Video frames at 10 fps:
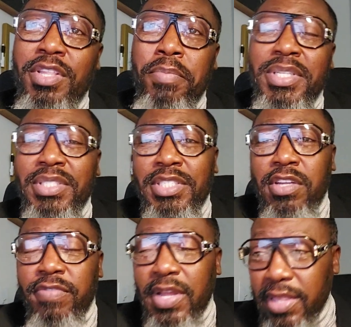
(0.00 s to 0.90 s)
in the business,
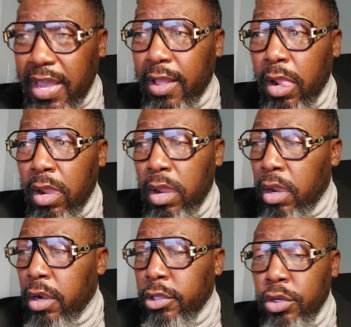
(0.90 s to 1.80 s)
stuff like that.
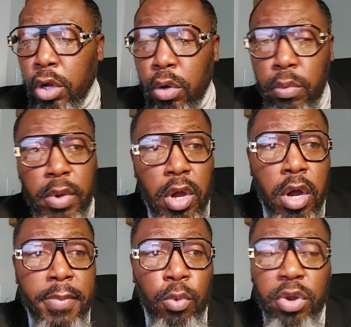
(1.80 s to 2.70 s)
In one
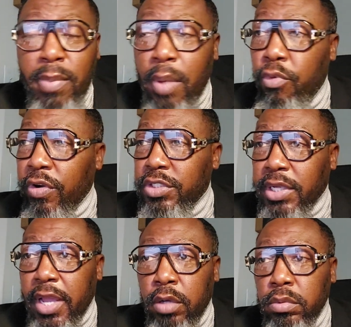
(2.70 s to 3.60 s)
of my brokerage
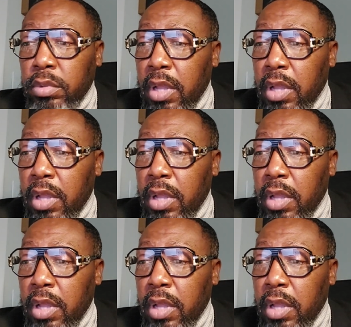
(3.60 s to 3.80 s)
account,